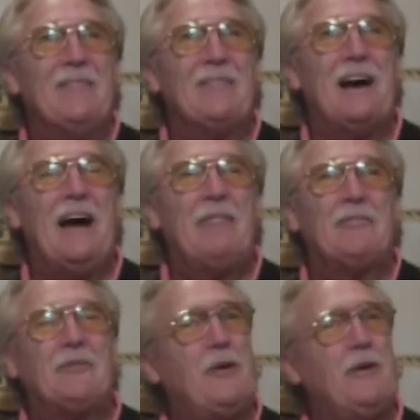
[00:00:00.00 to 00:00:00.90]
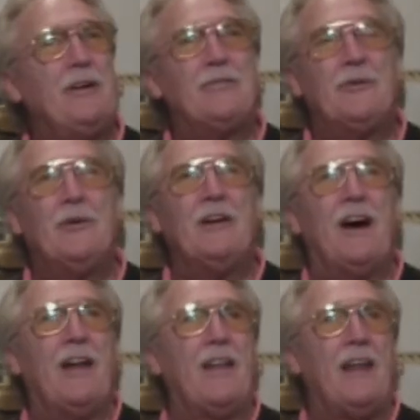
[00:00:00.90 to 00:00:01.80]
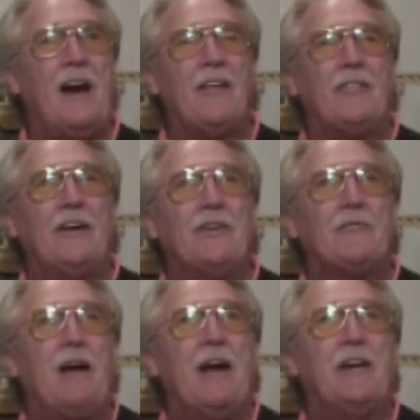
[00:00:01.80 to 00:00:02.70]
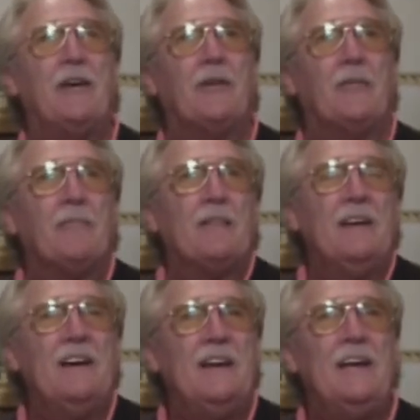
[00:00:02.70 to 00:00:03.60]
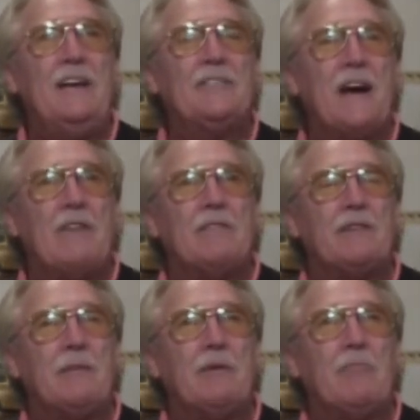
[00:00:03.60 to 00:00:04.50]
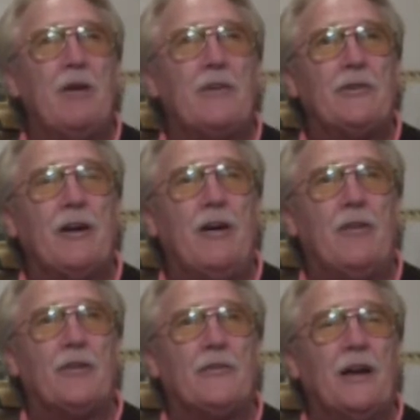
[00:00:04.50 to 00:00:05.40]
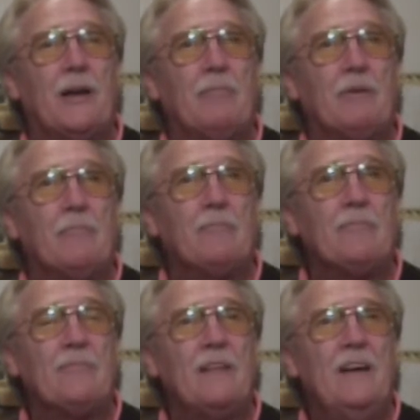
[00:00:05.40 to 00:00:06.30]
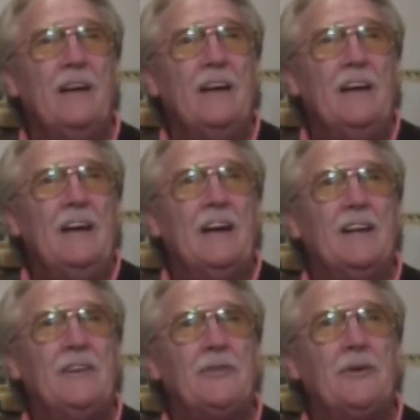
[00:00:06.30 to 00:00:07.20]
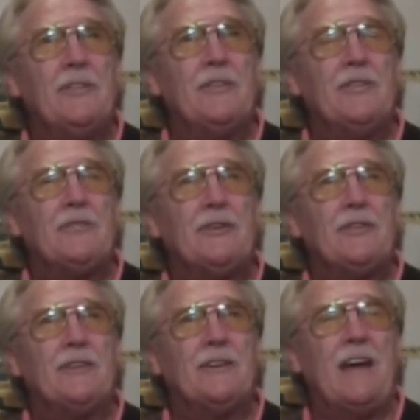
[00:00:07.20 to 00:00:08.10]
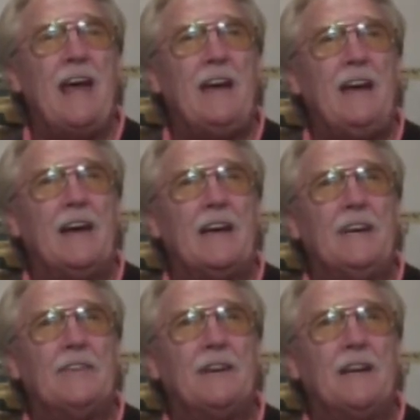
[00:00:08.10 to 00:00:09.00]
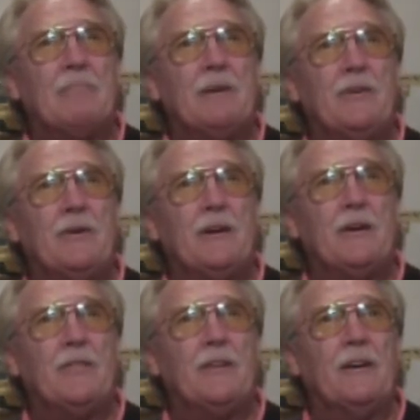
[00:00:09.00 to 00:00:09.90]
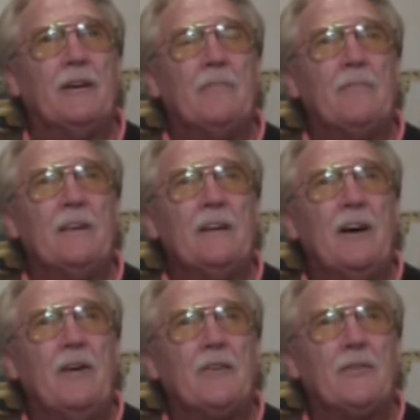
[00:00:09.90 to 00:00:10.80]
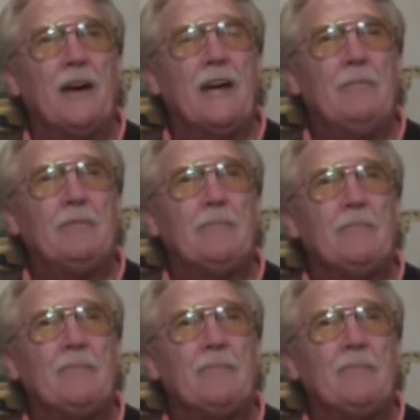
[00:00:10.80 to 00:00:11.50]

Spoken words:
Now, Stuart is doing a lot of things right here. He has obviously been watching all the tapes, and he's doing this just exactly like he's seeing me do it on the tapes.